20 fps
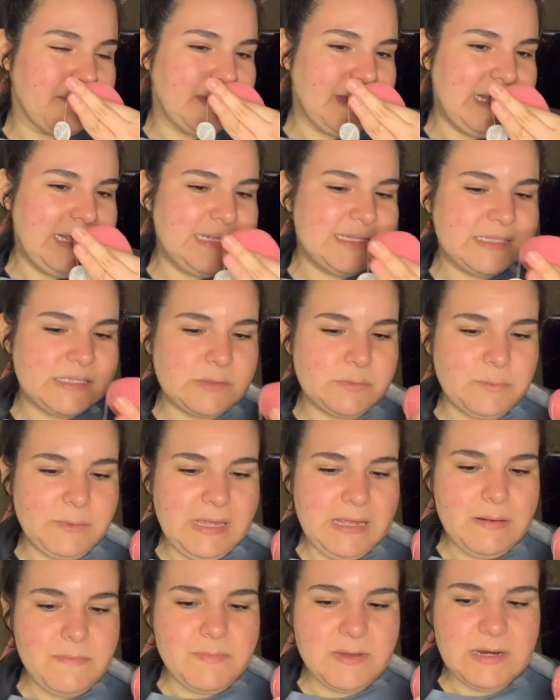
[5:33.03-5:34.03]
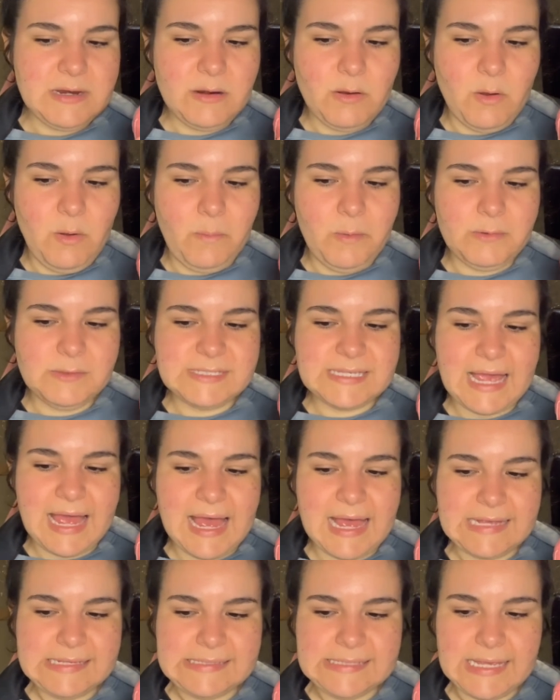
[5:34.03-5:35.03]
it's sweet, but it almost
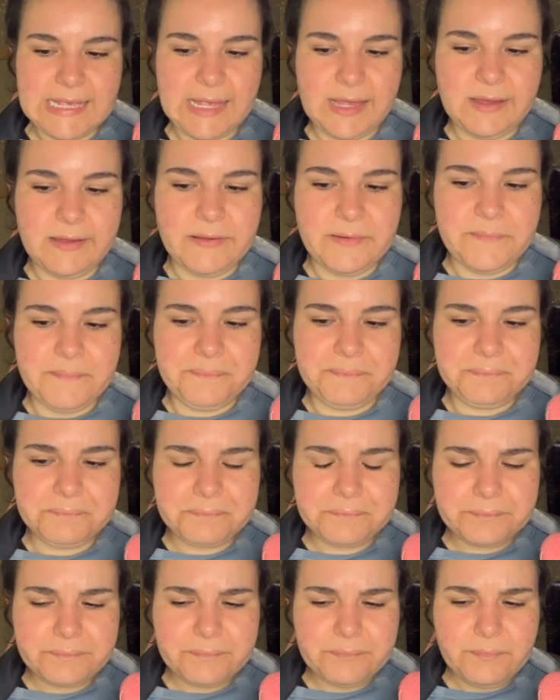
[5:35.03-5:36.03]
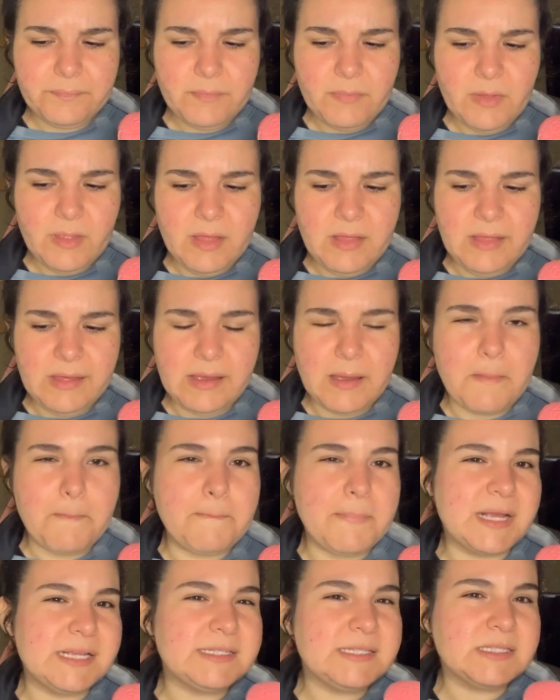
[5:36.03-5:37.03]
has like a
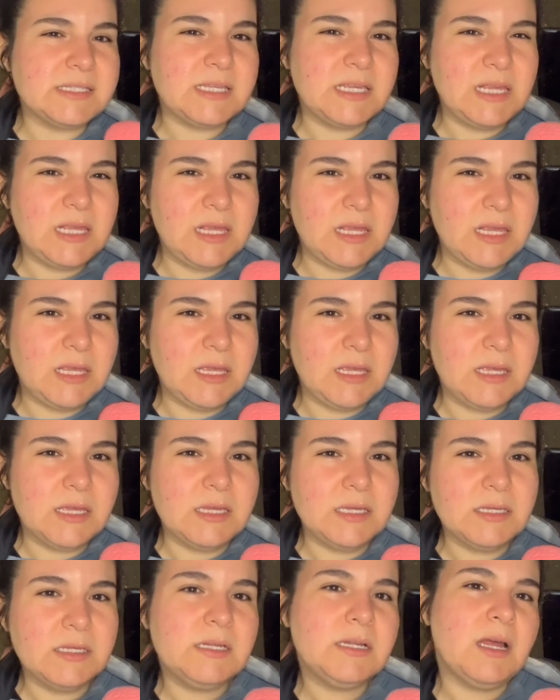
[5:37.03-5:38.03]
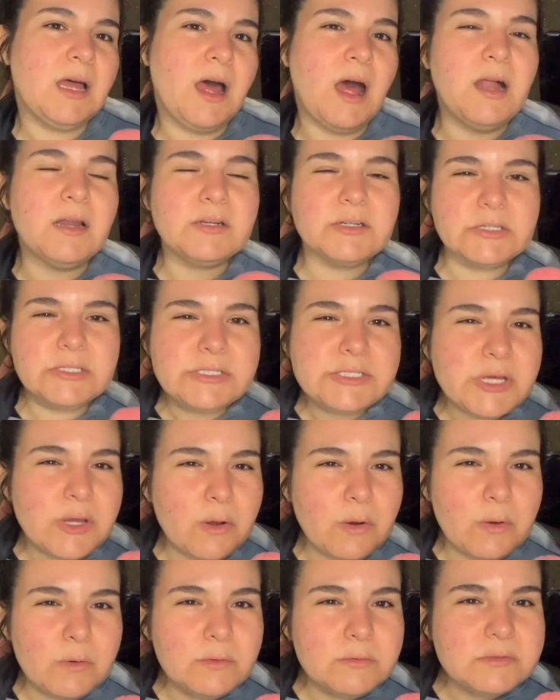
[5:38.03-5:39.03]
musky
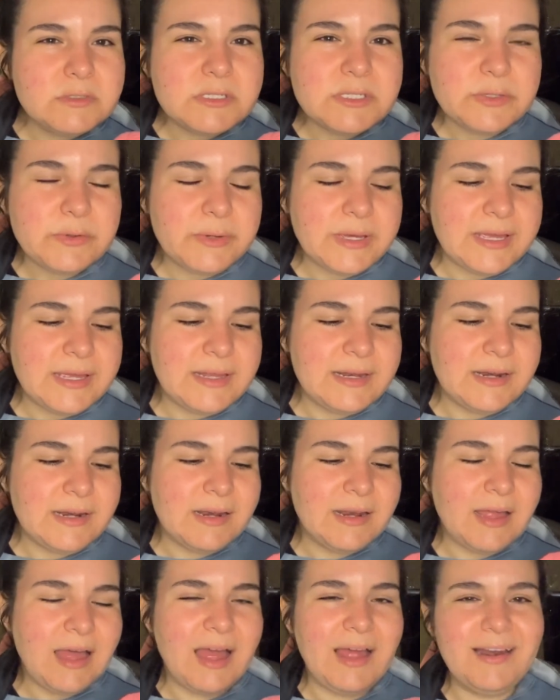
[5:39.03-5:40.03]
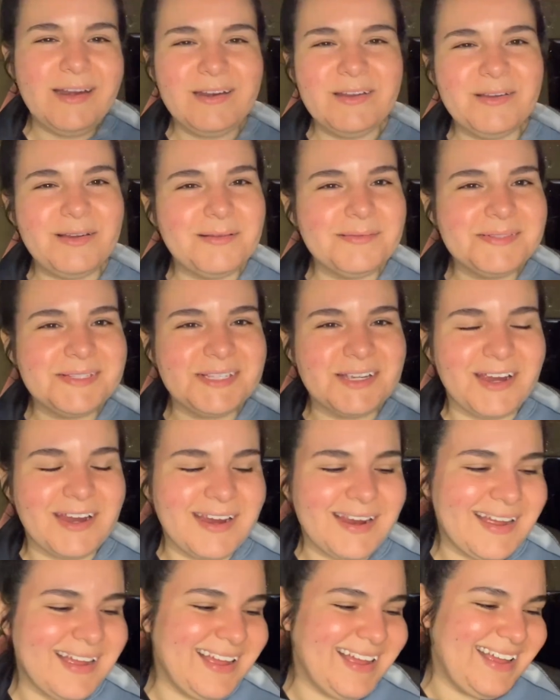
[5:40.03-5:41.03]
undertone to it. I don't know. I'm
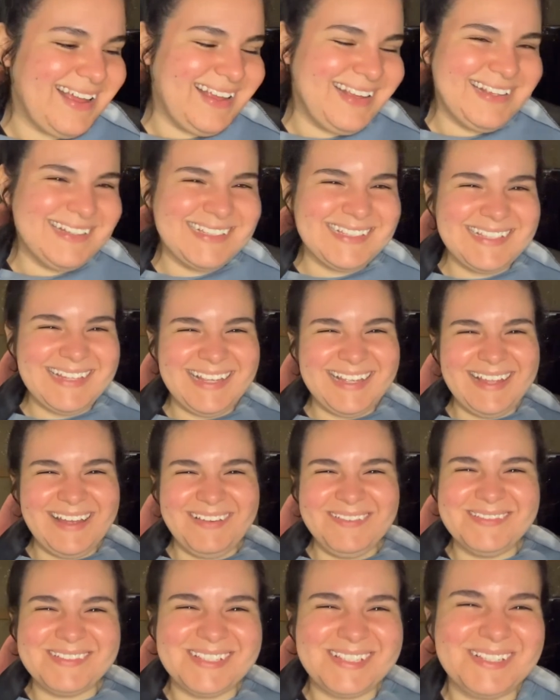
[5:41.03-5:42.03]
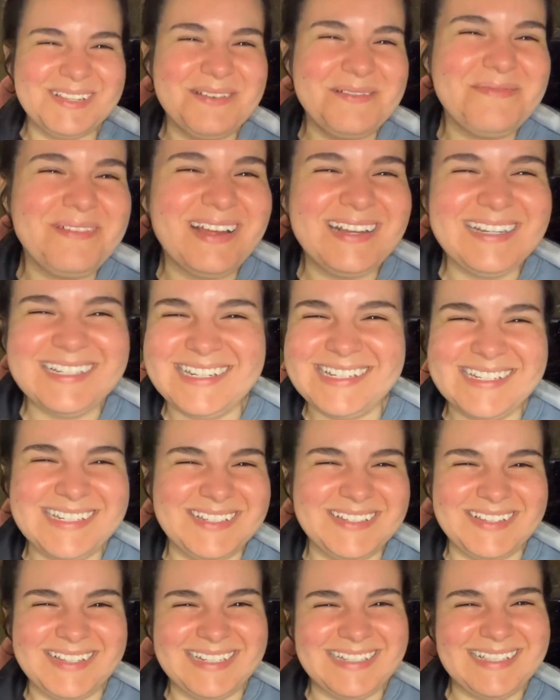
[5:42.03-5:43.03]
sorry, guys. I should
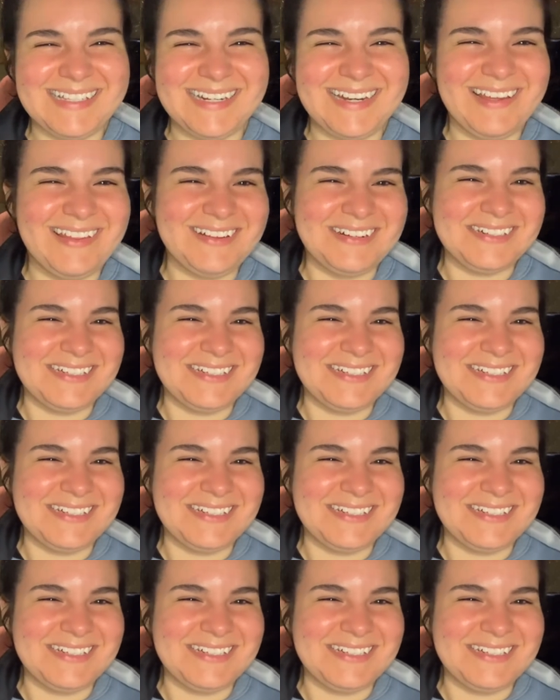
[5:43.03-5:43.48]
do this another